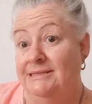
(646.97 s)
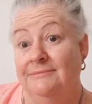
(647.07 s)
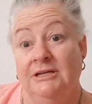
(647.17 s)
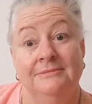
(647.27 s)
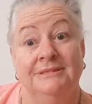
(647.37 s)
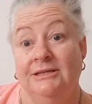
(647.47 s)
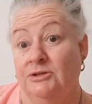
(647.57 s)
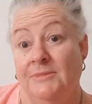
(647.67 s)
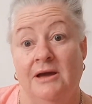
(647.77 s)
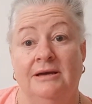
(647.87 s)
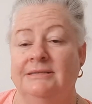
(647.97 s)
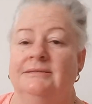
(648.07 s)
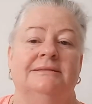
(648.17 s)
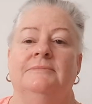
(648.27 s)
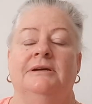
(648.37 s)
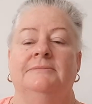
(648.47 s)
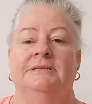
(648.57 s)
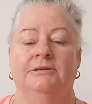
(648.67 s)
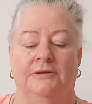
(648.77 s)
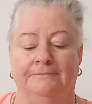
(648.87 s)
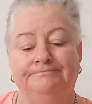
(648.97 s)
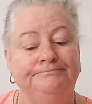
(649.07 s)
Sometimes they do my eyes and sometimes they don't.